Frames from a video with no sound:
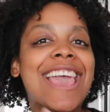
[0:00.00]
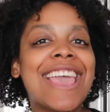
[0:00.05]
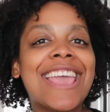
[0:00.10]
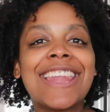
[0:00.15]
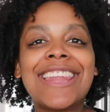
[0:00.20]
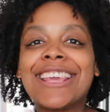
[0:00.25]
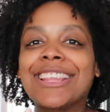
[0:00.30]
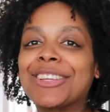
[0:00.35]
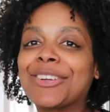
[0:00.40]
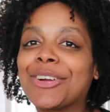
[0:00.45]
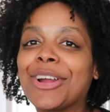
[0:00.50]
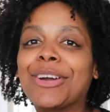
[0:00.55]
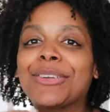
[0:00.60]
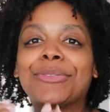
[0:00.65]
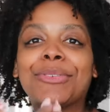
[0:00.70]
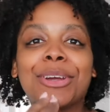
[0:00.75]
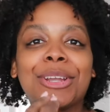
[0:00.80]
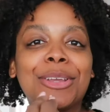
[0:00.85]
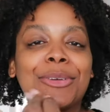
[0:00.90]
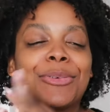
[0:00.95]
hitting the ground
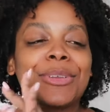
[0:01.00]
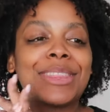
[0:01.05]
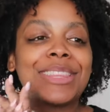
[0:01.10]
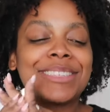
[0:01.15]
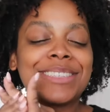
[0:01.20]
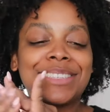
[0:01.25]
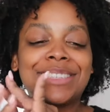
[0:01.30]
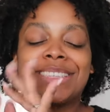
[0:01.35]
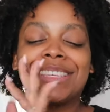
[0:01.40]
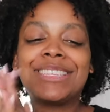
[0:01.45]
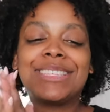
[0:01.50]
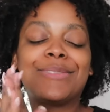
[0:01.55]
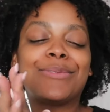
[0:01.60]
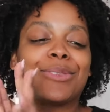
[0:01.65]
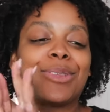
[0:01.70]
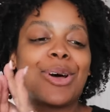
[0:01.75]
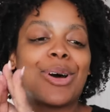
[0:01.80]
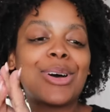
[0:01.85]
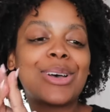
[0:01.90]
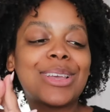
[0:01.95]
running with this, these
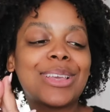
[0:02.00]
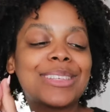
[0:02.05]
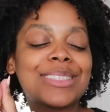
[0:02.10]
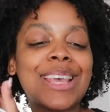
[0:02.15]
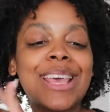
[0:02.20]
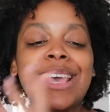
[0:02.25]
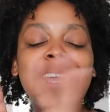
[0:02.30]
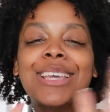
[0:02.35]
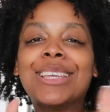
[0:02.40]
vlogs.